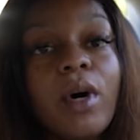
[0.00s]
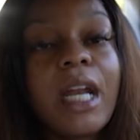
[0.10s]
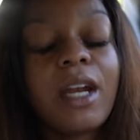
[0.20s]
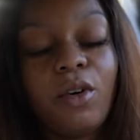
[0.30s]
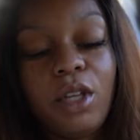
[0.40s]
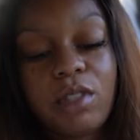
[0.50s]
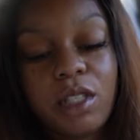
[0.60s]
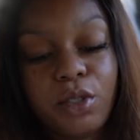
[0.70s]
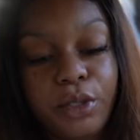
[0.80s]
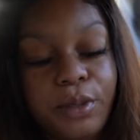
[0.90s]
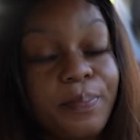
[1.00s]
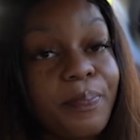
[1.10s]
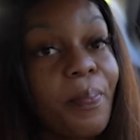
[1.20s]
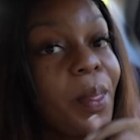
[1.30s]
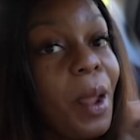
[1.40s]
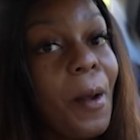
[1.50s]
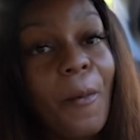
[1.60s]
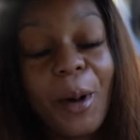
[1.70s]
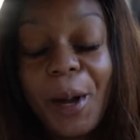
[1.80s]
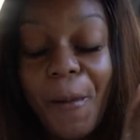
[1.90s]
what it do,
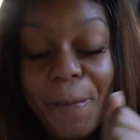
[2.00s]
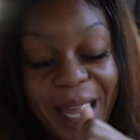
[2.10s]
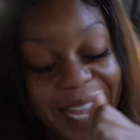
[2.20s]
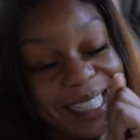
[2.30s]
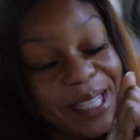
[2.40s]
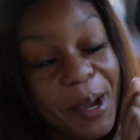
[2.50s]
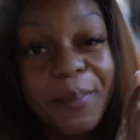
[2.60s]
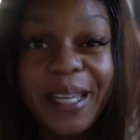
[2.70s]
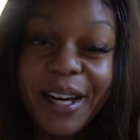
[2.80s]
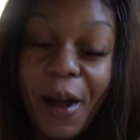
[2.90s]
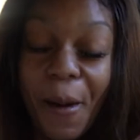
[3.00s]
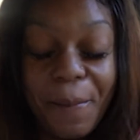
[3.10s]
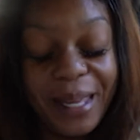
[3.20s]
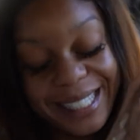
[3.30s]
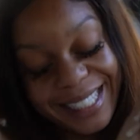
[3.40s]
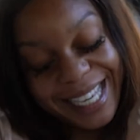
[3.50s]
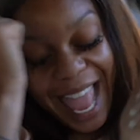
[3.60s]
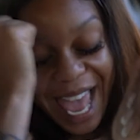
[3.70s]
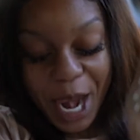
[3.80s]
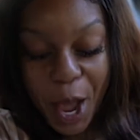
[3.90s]
YouTube? Welcome back to the Uncle B
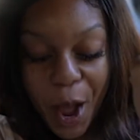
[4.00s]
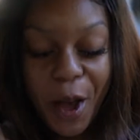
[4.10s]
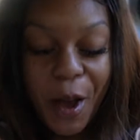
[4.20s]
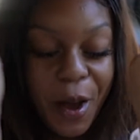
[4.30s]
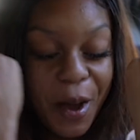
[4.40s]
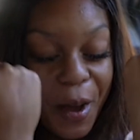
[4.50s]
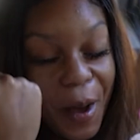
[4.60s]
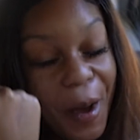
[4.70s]
channel.